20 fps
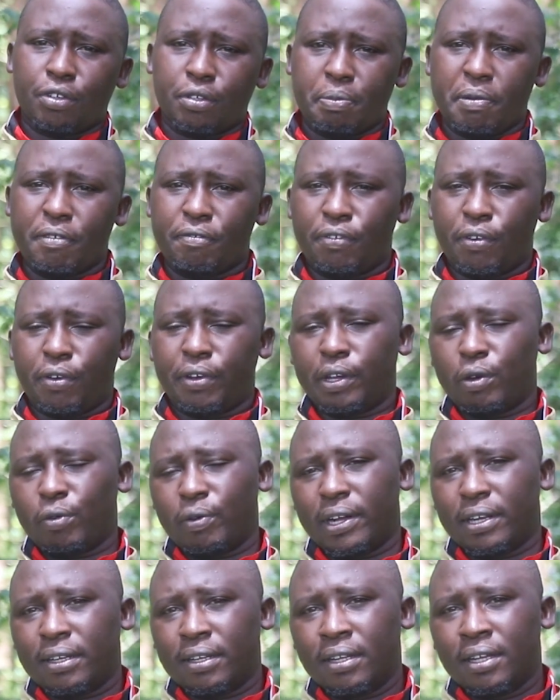not be flowing
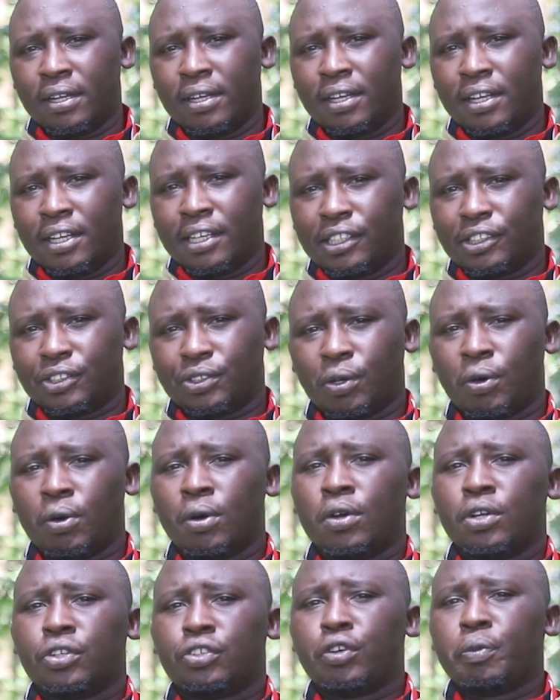well. So
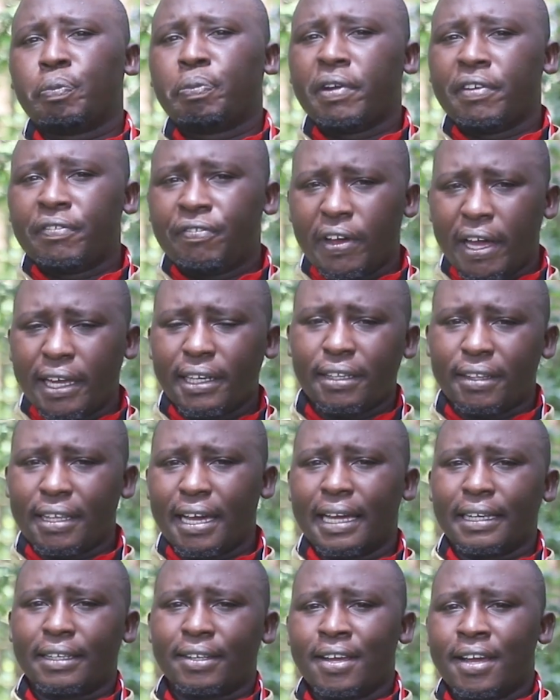to prevent
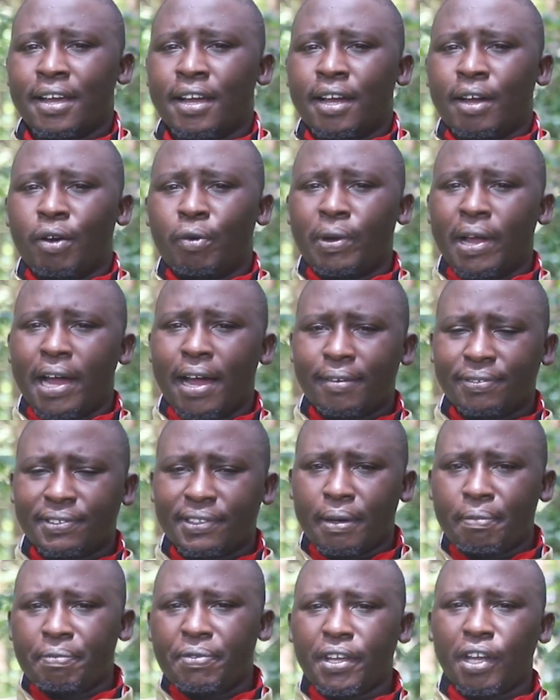that, we have
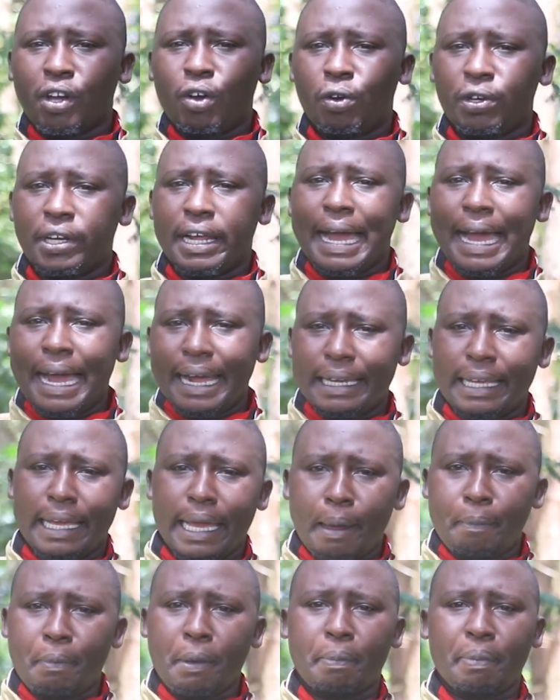something called an
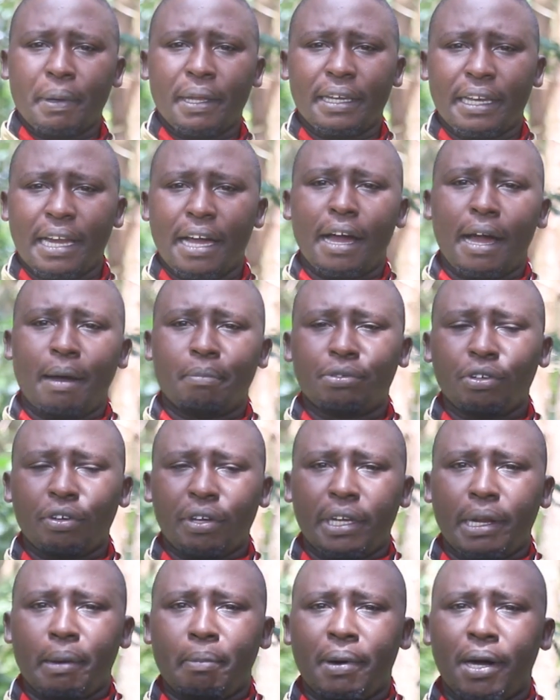EpiPen. Now I'm
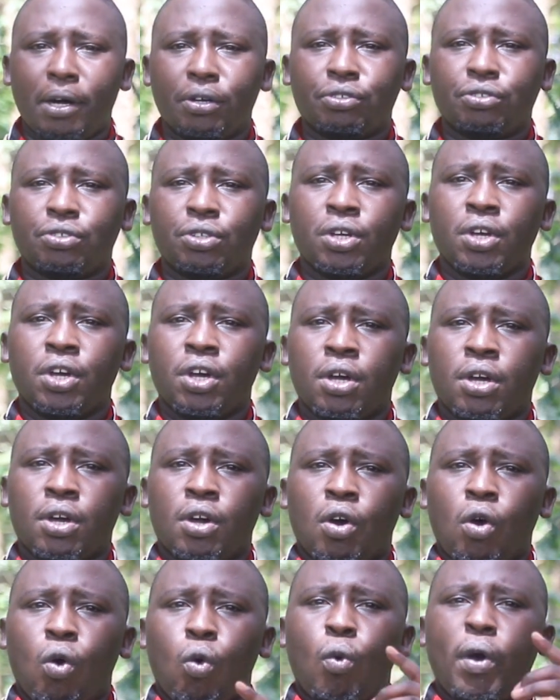talking about
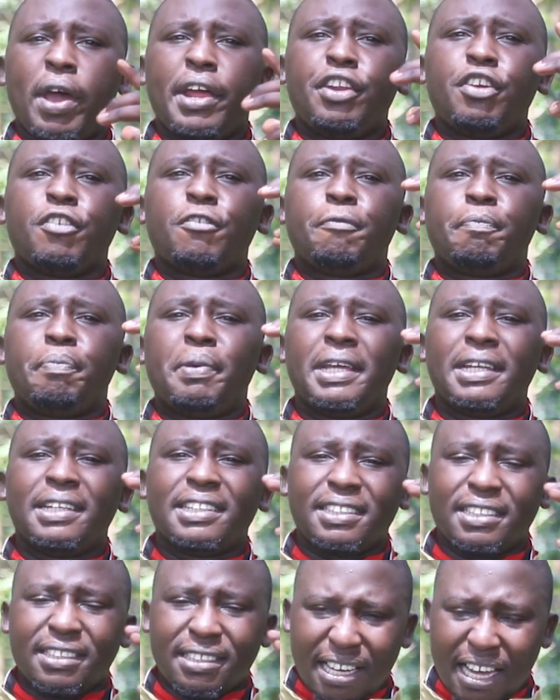when you've been
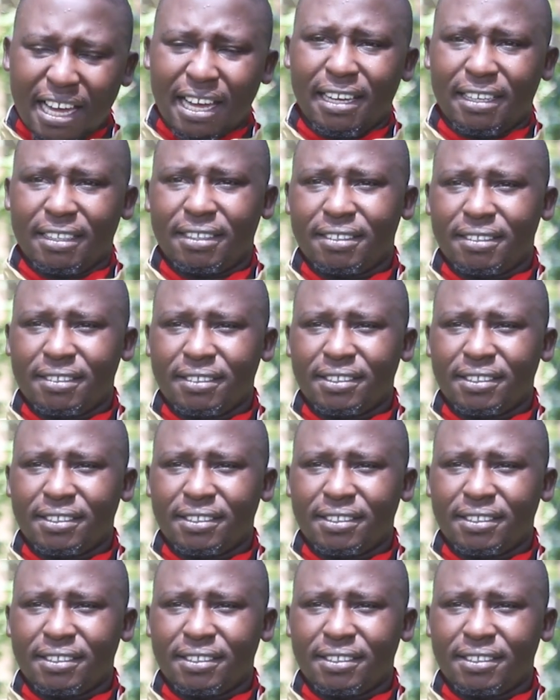stung